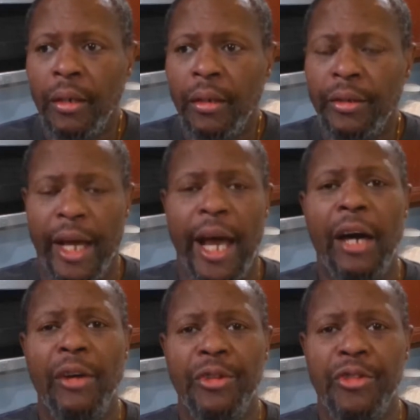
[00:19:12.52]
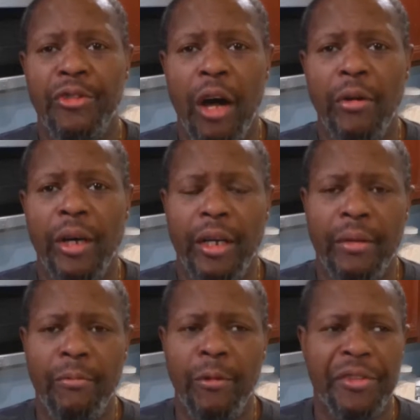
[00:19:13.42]
the House of Straw
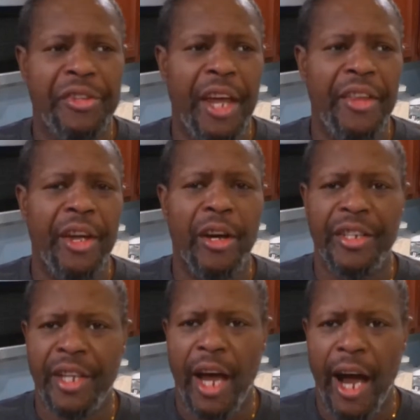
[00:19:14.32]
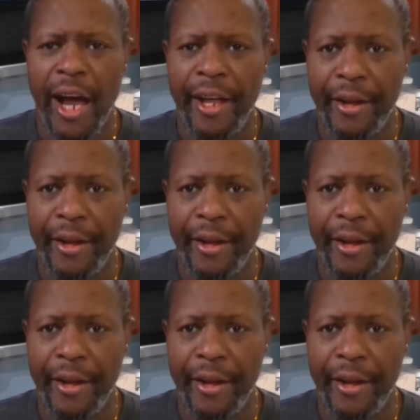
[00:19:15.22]
would say they're a tie.